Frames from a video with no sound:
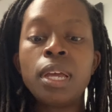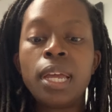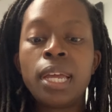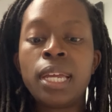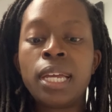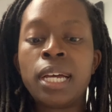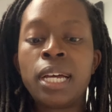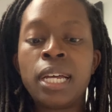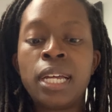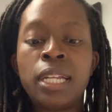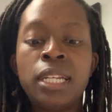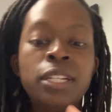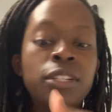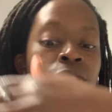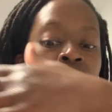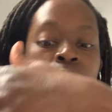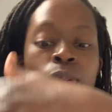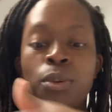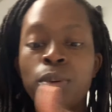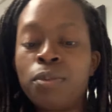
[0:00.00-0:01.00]

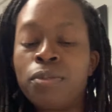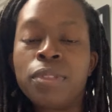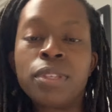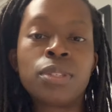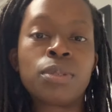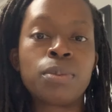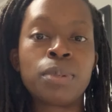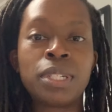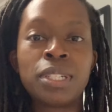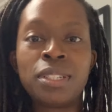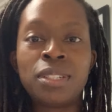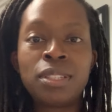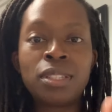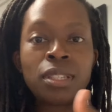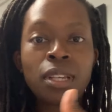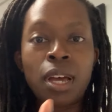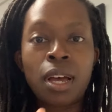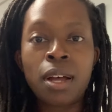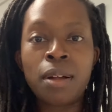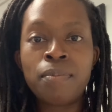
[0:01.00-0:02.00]
And so if this
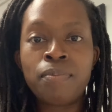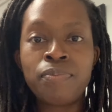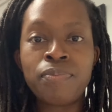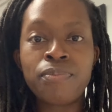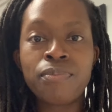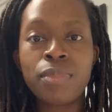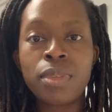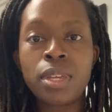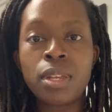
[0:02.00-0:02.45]
was, um,